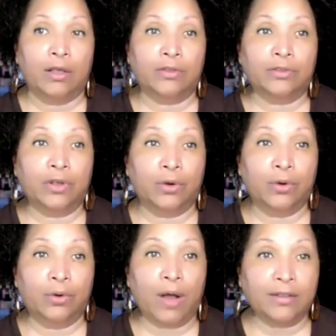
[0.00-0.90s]

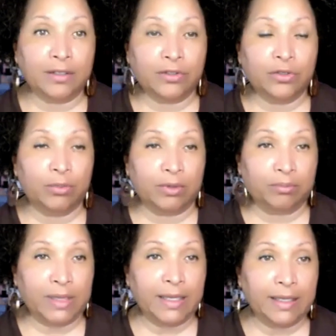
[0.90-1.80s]
So us as
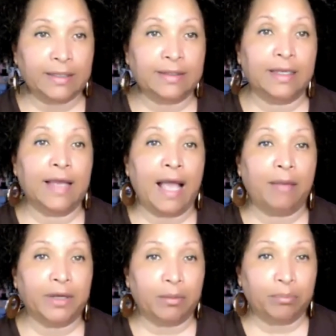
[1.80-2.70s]
human beings
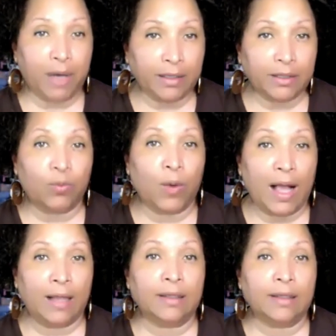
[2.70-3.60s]
inhabit a body
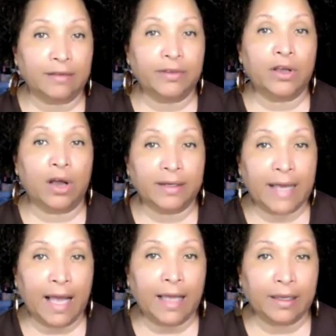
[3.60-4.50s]
while living on
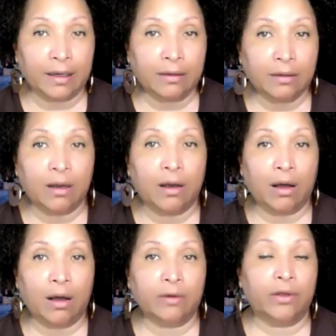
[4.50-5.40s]
Gaia,
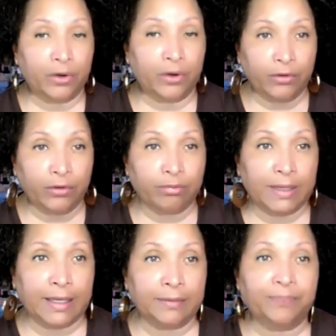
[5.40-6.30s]
on the earth
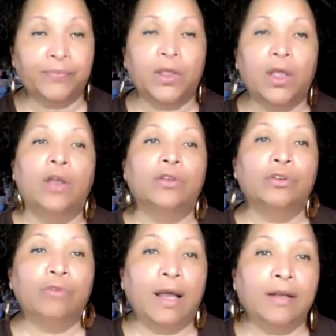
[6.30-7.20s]
plane.
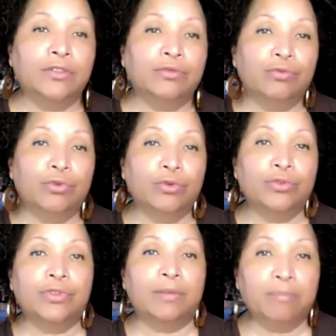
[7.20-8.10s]
Uranus
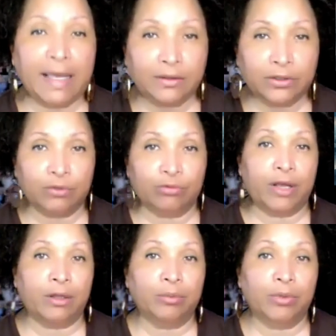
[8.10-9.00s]
rules the mental
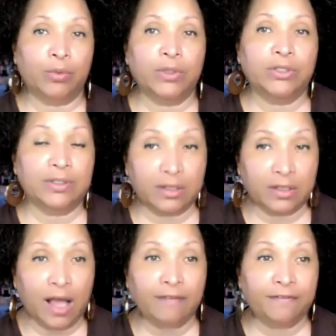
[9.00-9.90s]
realm, which is the
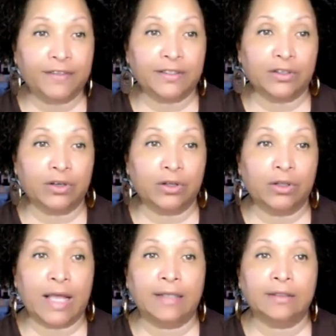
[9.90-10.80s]

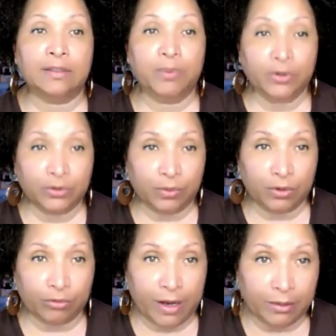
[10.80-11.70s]
non-physical and
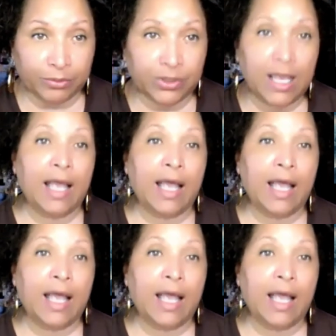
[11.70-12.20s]
spiritual realms.